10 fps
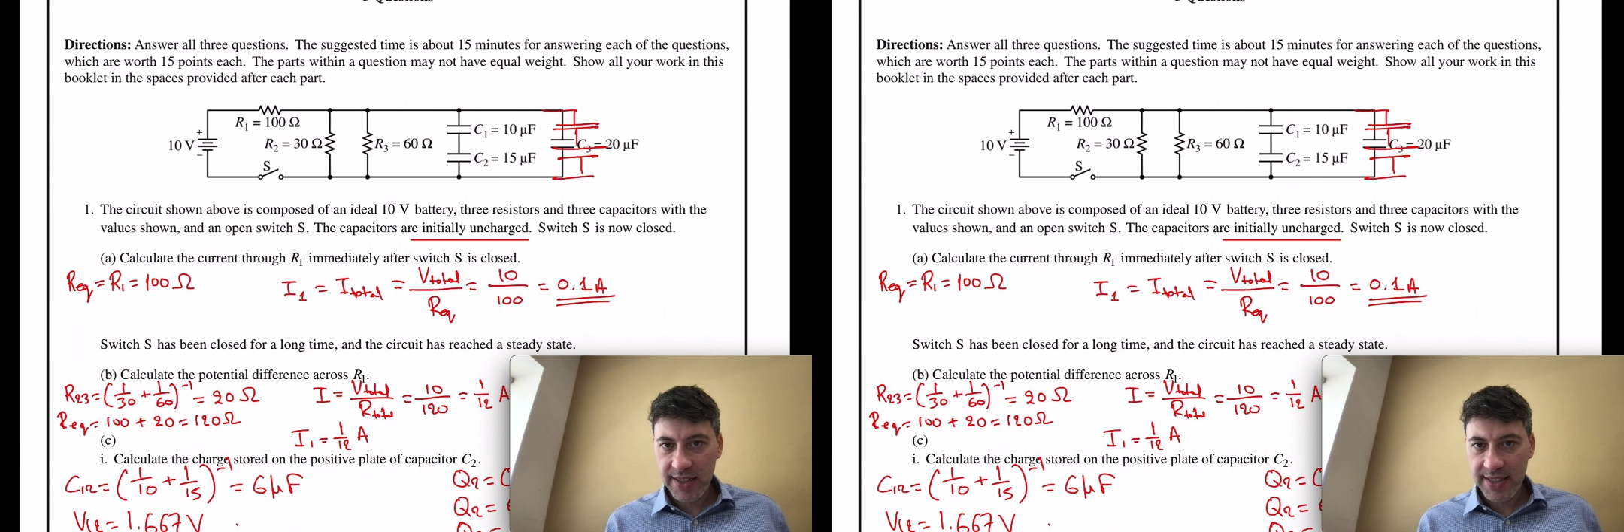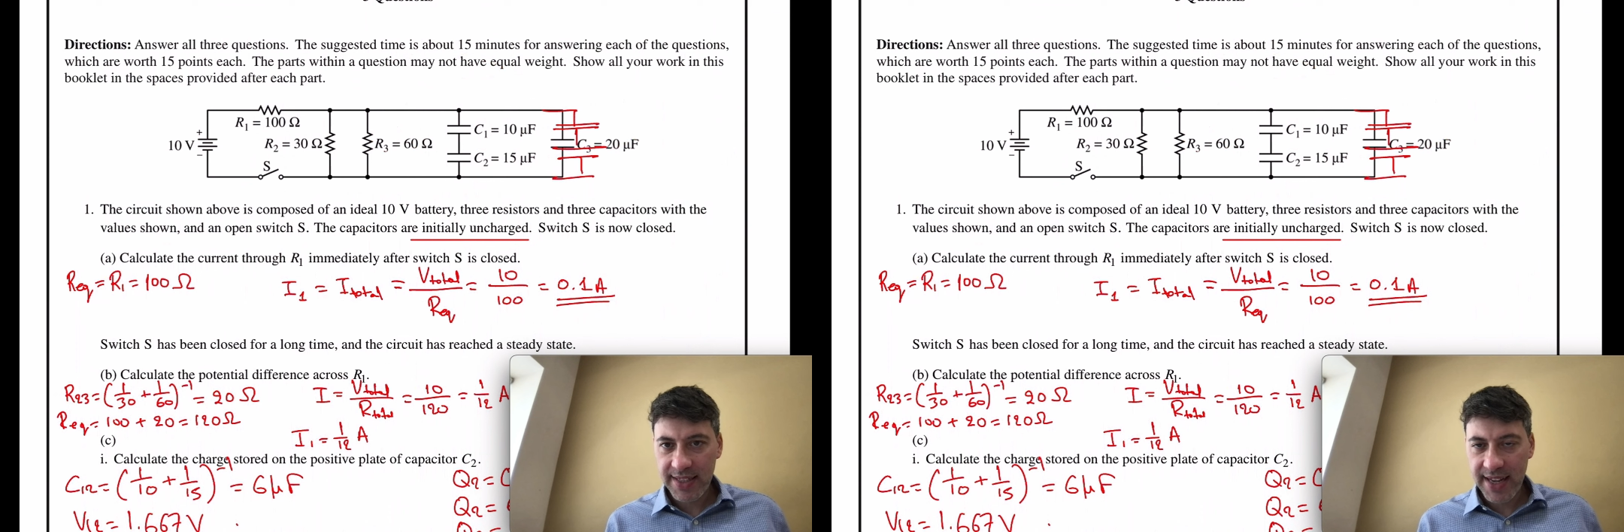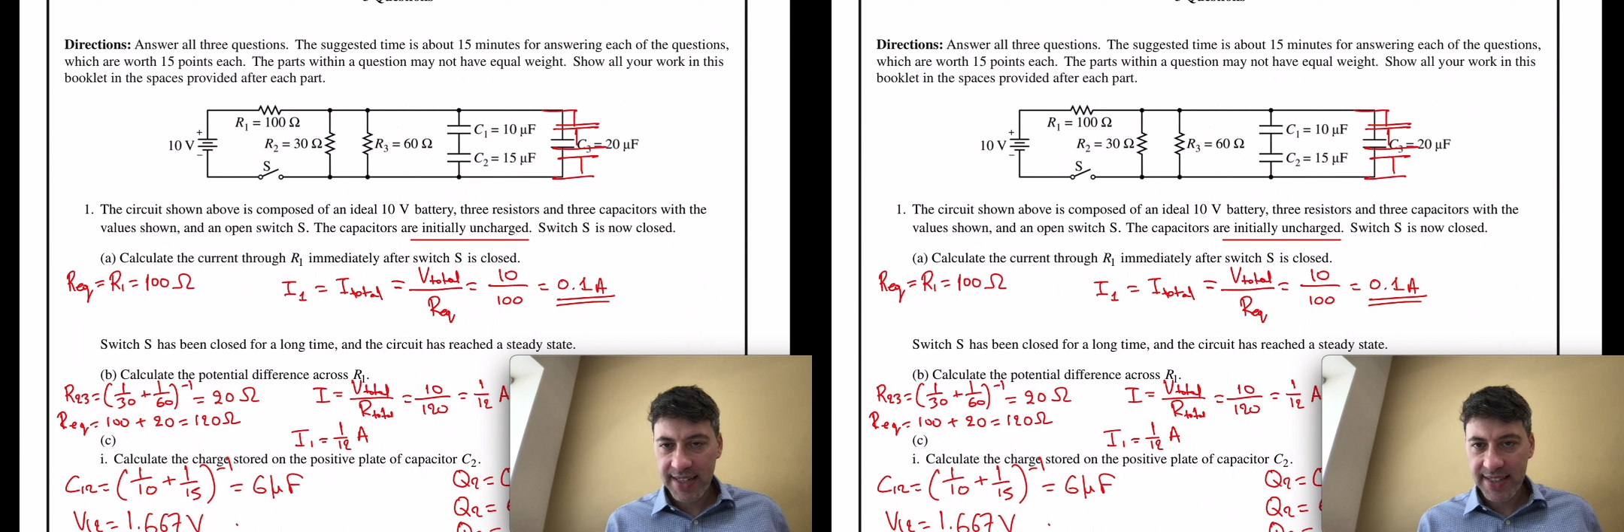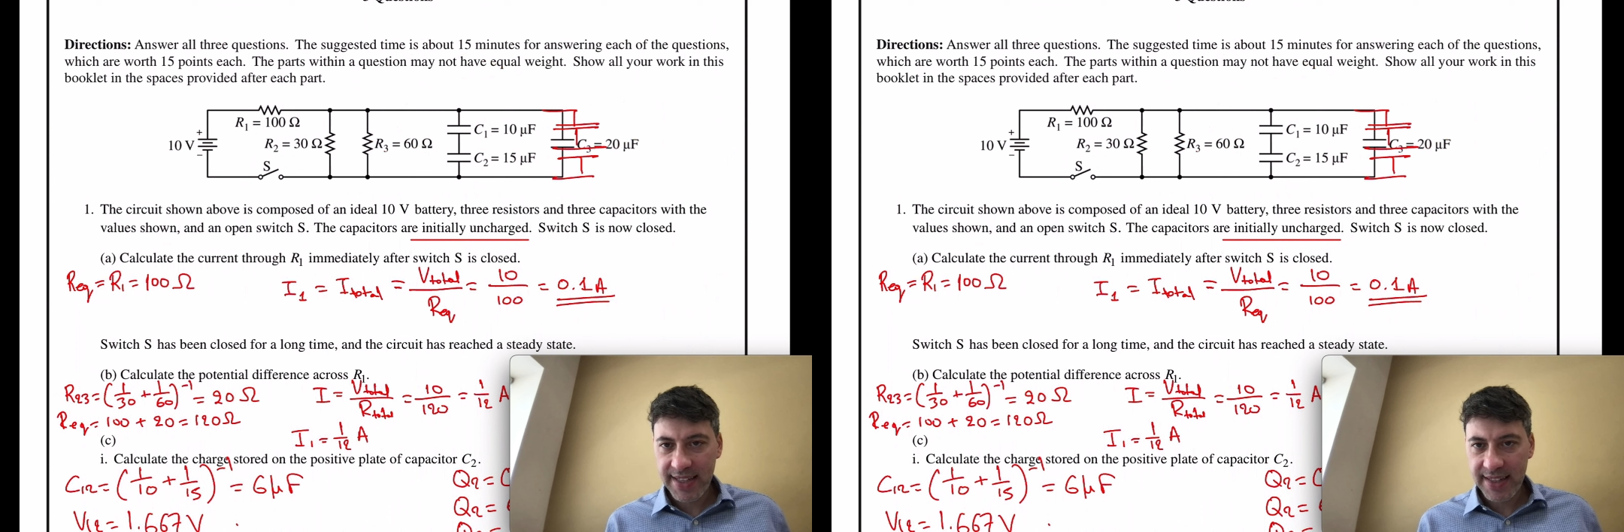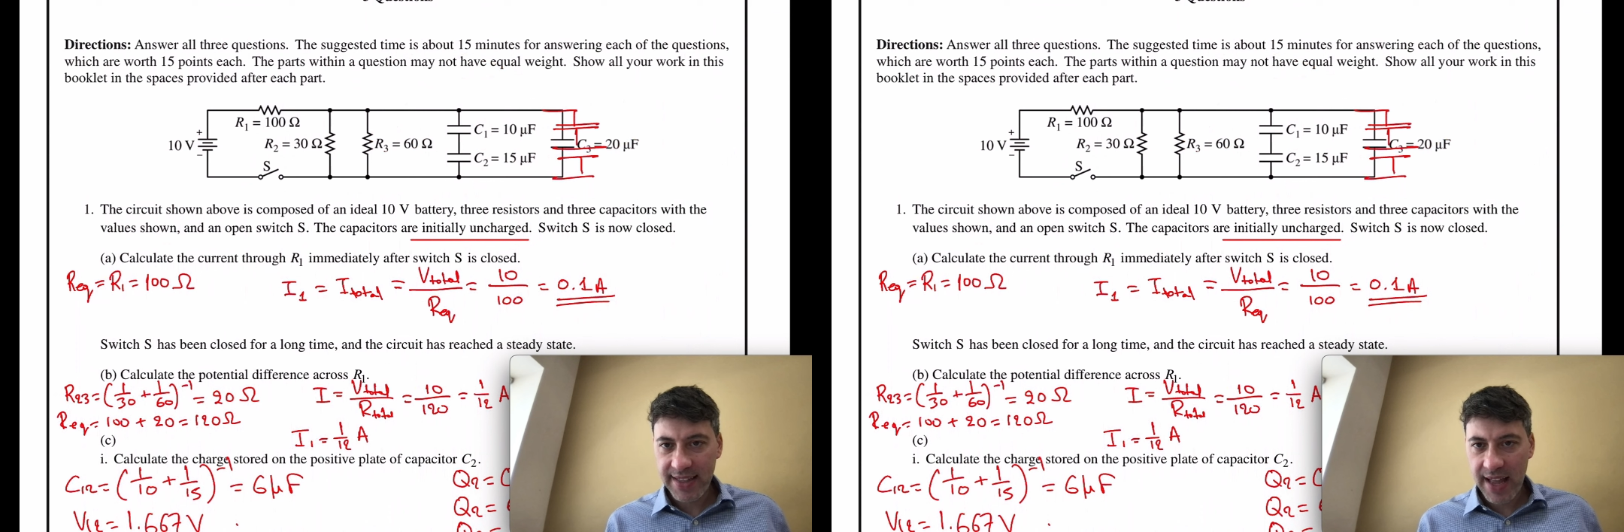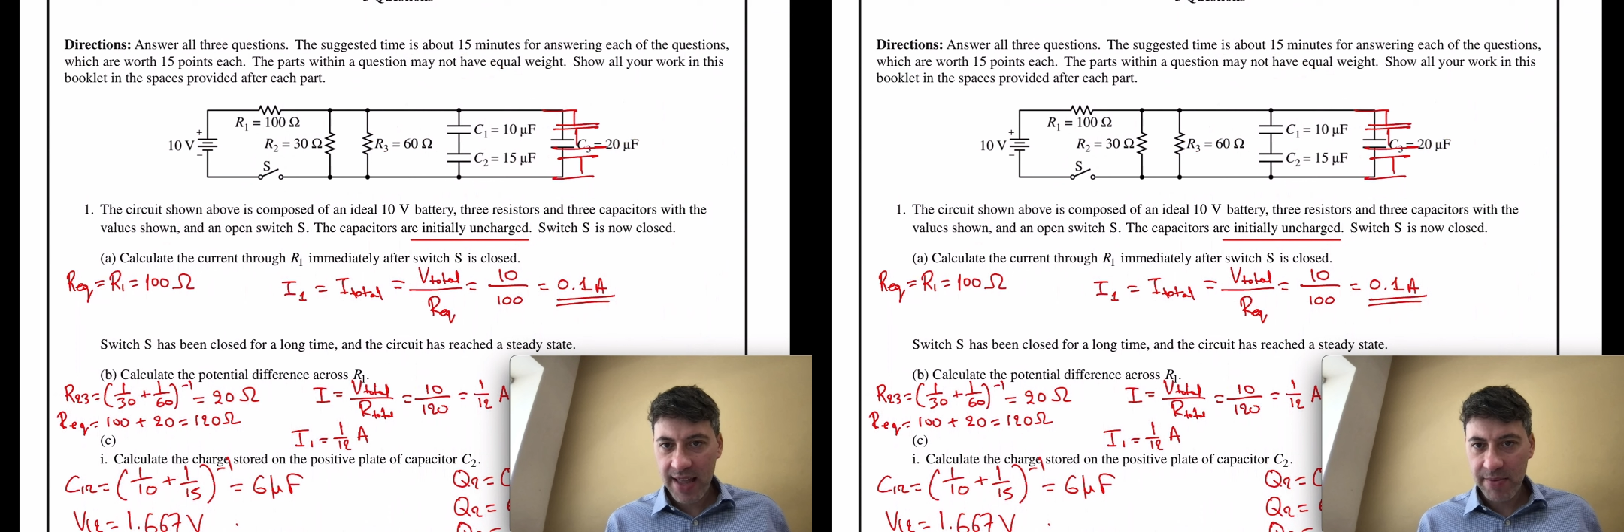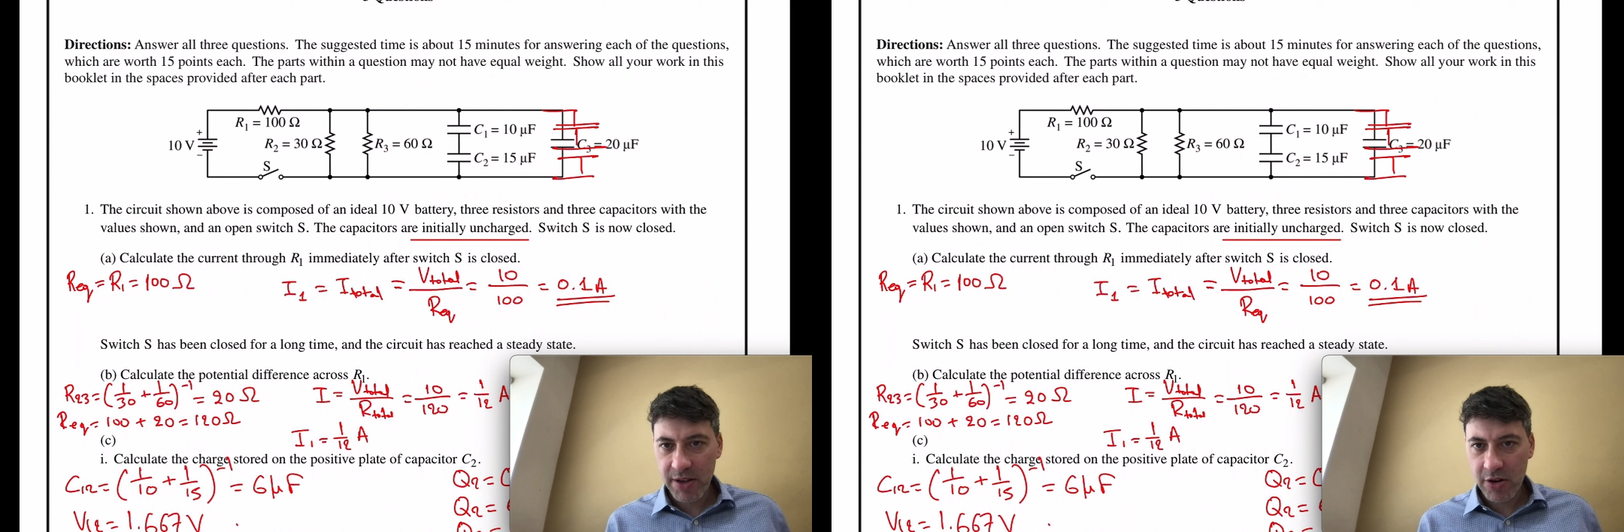change the time